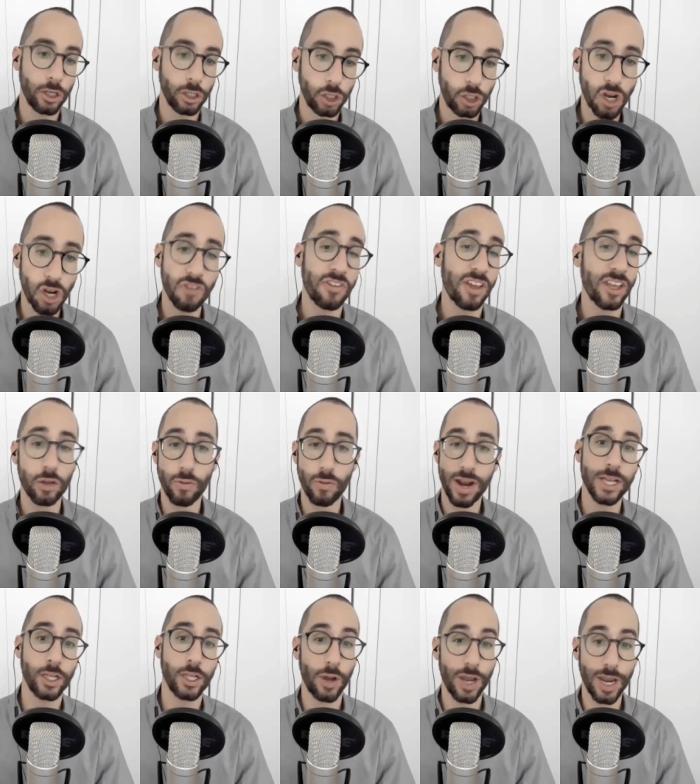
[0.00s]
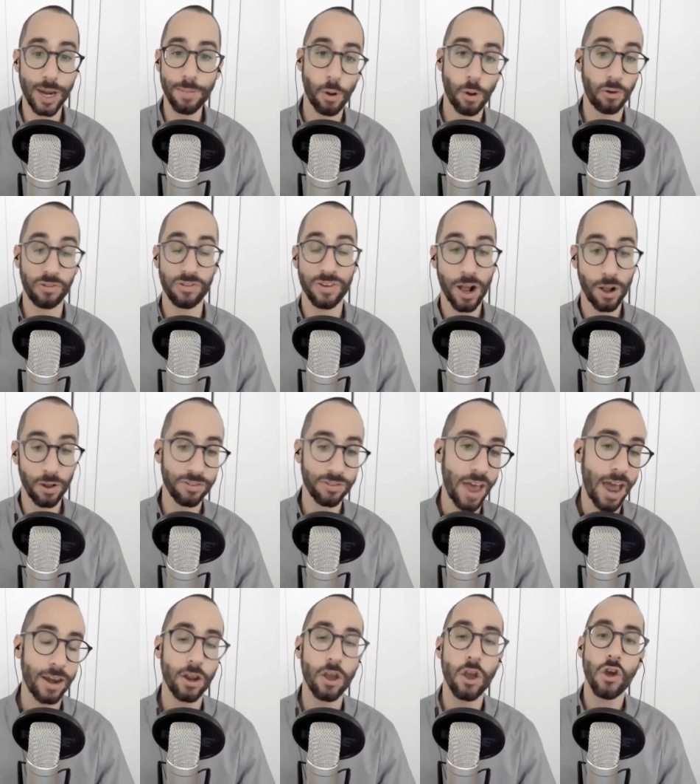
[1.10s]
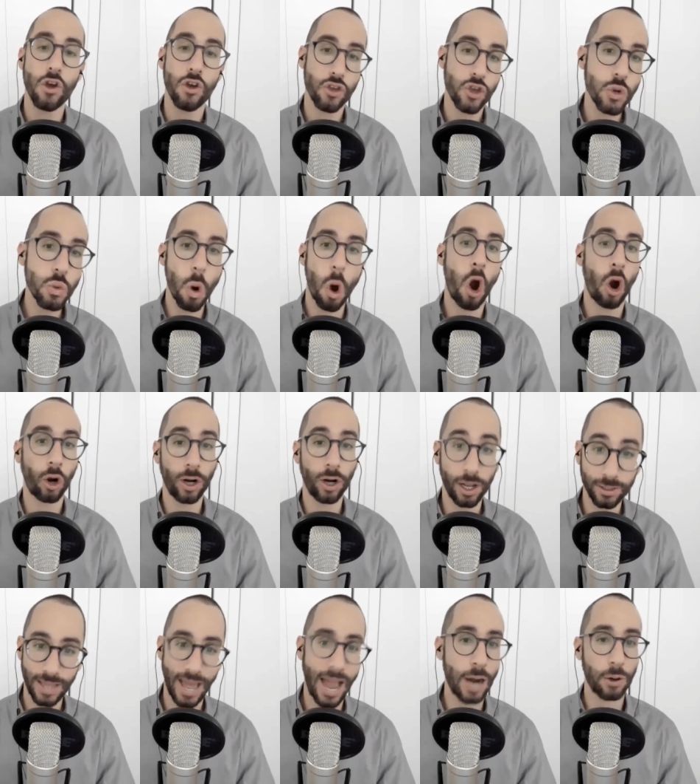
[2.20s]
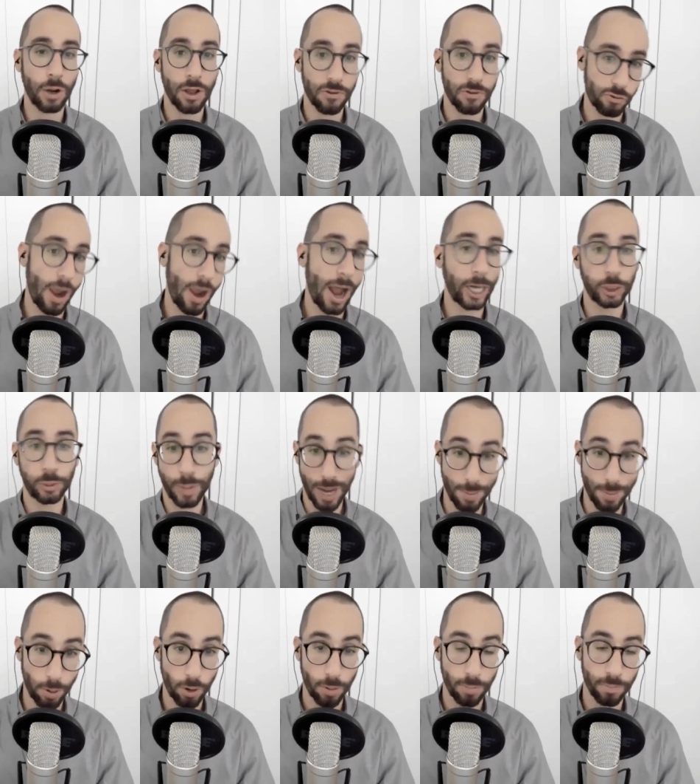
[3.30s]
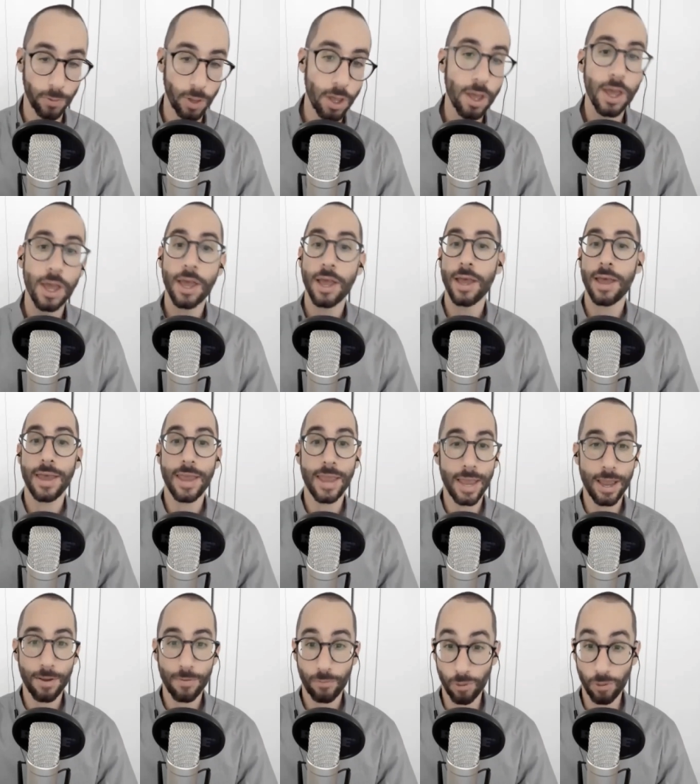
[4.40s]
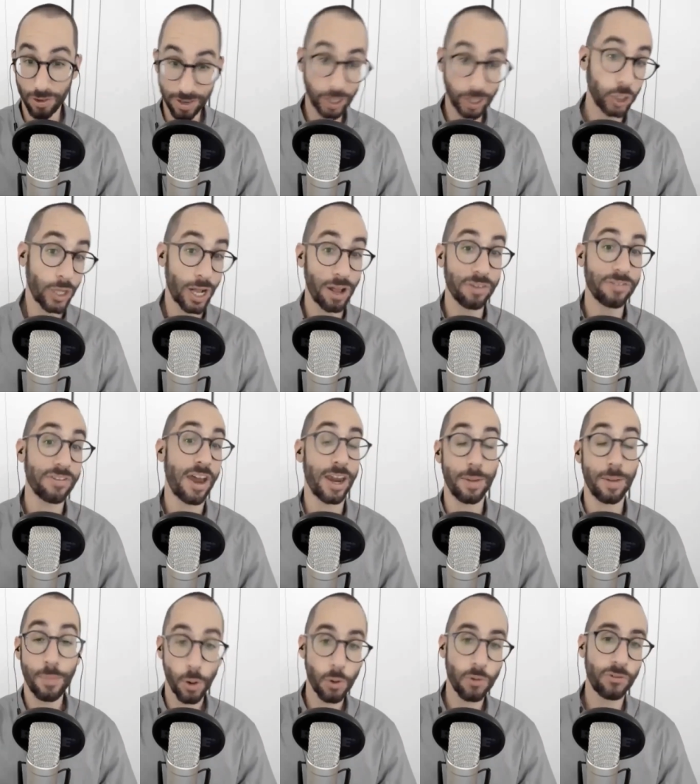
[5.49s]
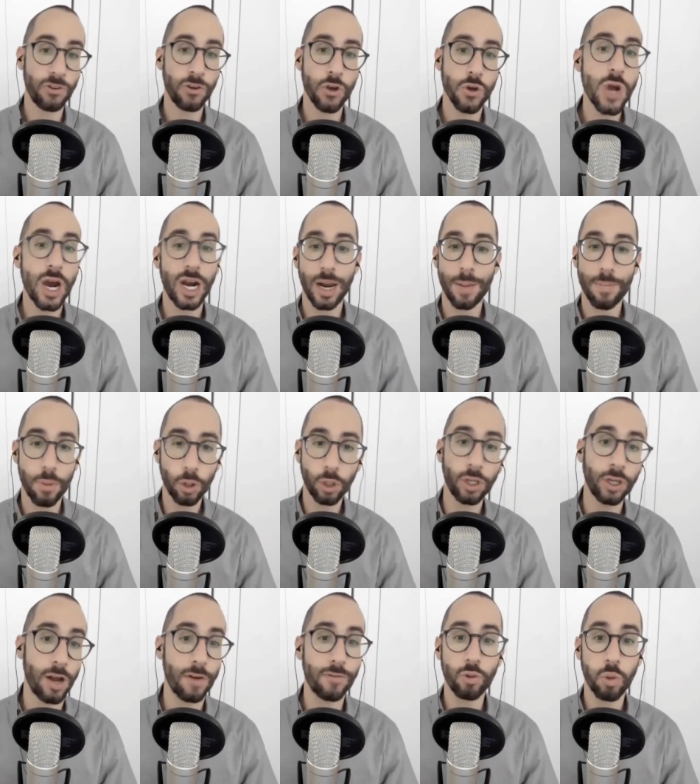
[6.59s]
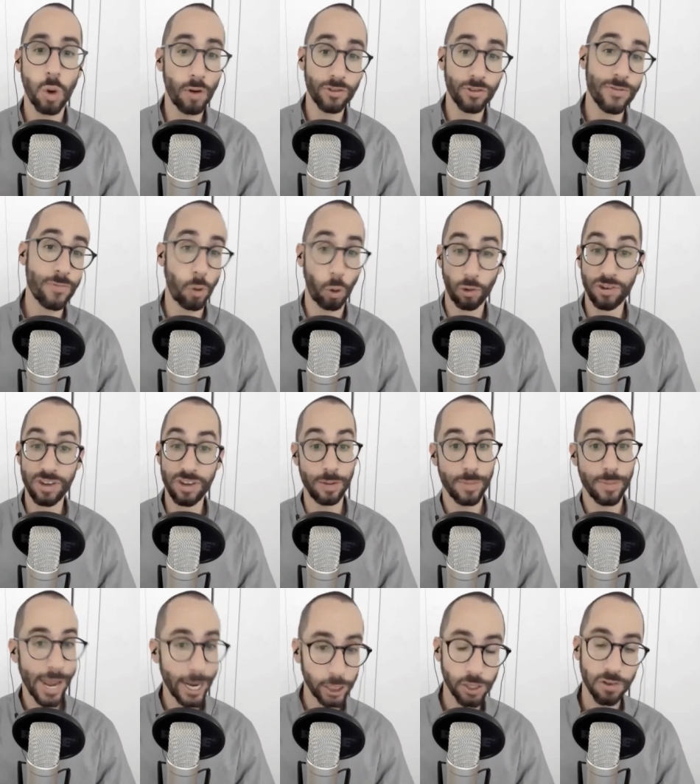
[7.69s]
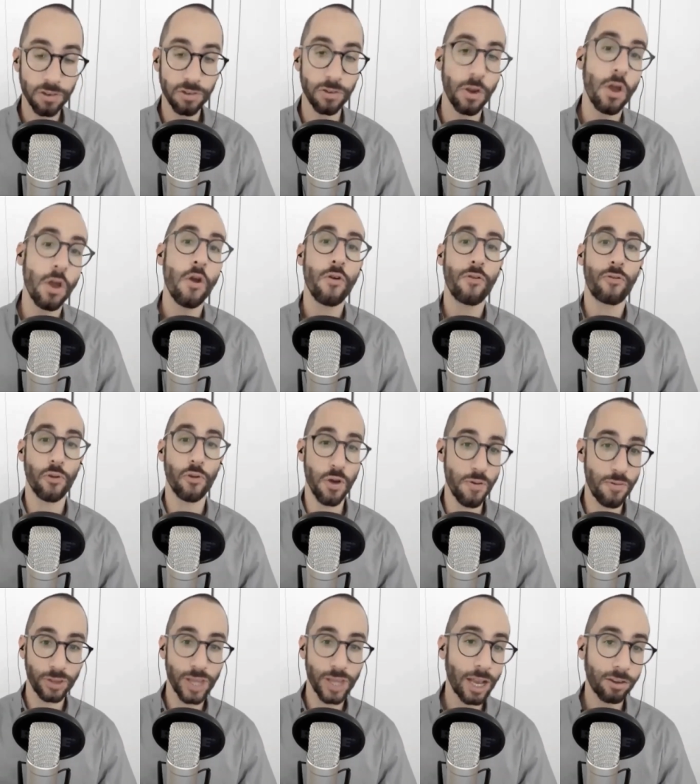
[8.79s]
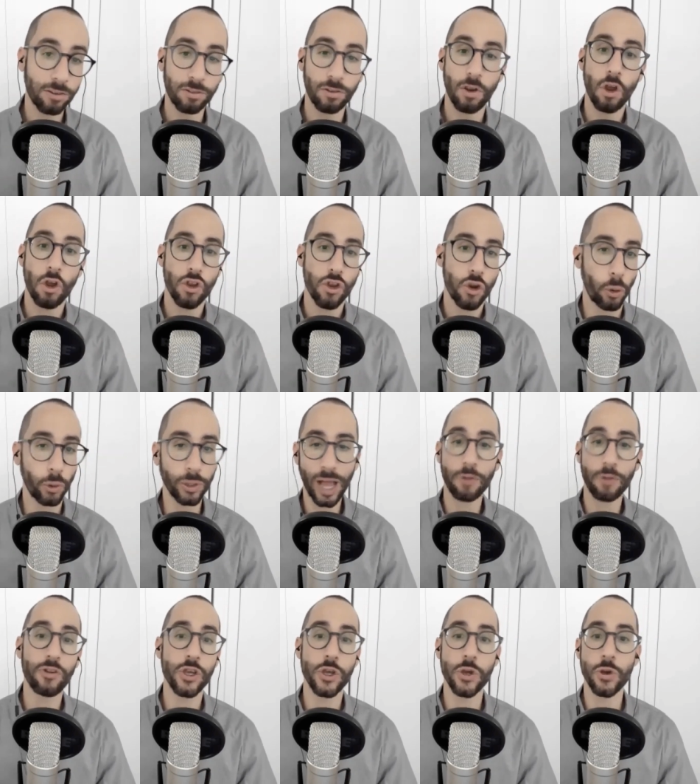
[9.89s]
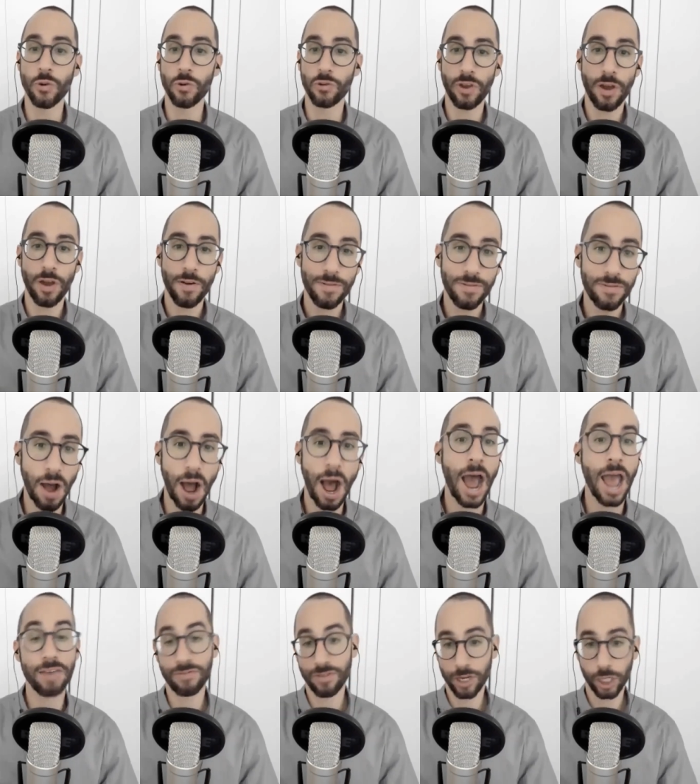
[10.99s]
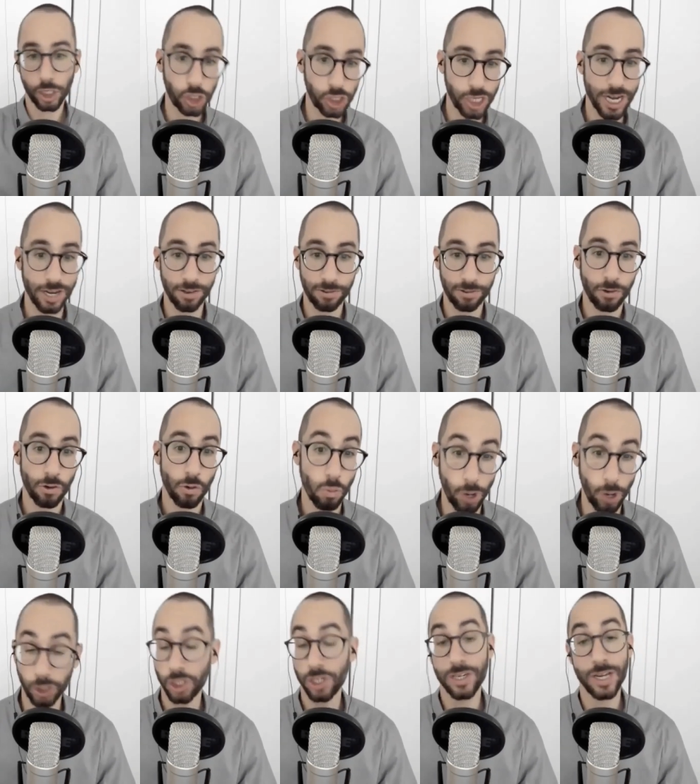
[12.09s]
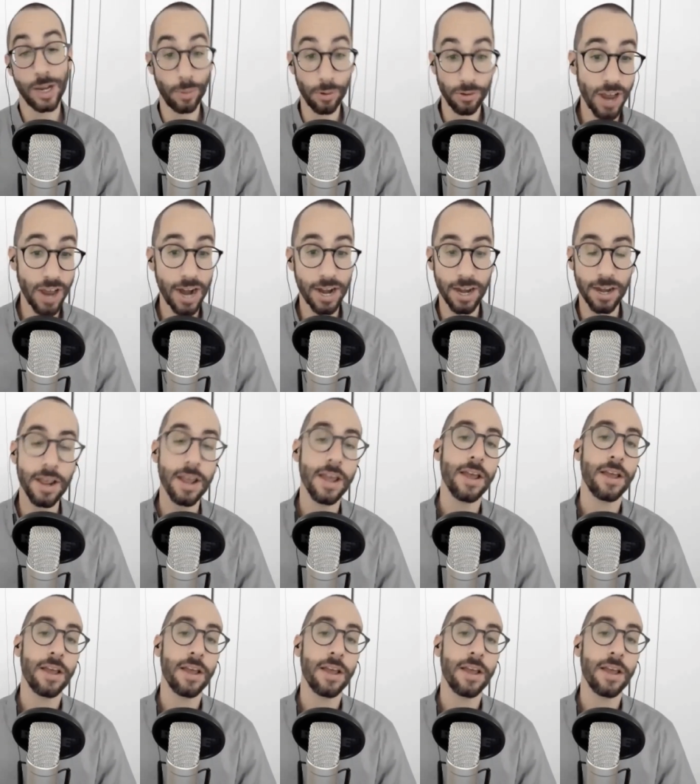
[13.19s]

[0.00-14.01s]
just like the regular in person LSAT, you are allowed scratch paper. For the digital LSAT in person, you got a booklet of 12 to 14 pages. For the flex, you're allowed to use five sheets, which double sided